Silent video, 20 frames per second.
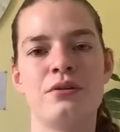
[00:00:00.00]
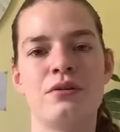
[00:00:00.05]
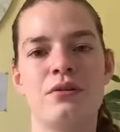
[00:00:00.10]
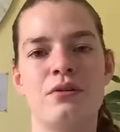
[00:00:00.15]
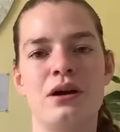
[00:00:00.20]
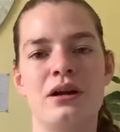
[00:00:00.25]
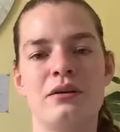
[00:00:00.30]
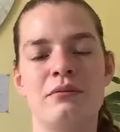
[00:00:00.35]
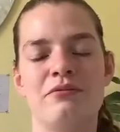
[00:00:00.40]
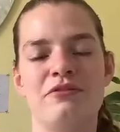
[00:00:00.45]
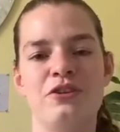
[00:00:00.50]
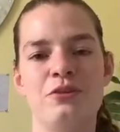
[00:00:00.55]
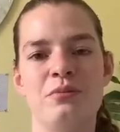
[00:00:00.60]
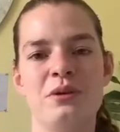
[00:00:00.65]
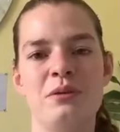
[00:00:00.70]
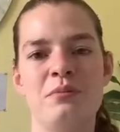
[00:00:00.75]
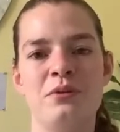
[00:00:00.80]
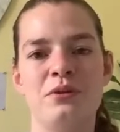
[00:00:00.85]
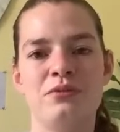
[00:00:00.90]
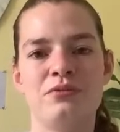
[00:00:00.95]
quite a few
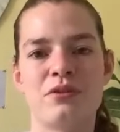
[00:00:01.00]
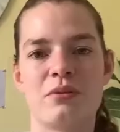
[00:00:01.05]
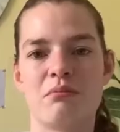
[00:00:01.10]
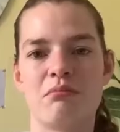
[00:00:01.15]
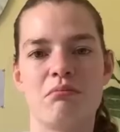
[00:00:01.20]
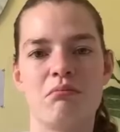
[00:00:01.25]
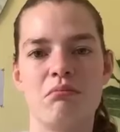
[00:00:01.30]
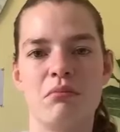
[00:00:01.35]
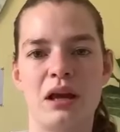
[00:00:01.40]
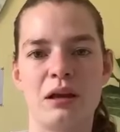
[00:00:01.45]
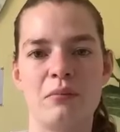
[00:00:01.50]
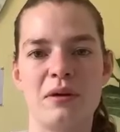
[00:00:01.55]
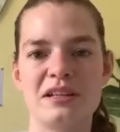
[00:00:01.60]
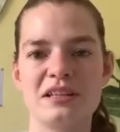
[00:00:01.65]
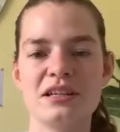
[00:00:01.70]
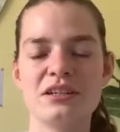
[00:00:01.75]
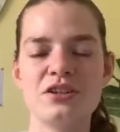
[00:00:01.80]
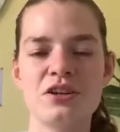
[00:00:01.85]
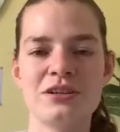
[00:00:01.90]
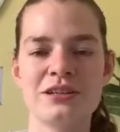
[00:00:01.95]
people from like my
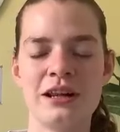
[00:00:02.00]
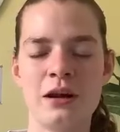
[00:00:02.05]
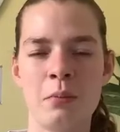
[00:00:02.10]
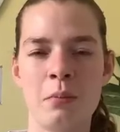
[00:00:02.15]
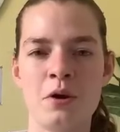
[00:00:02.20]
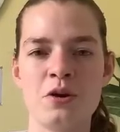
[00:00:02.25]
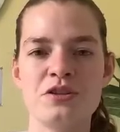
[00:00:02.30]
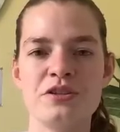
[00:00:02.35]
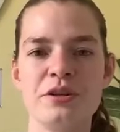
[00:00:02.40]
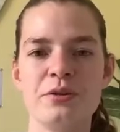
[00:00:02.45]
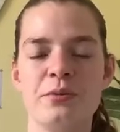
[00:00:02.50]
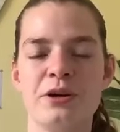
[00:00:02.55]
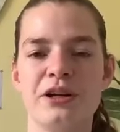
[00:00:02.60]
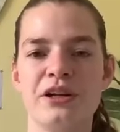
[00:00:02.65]
TikTok that I posted were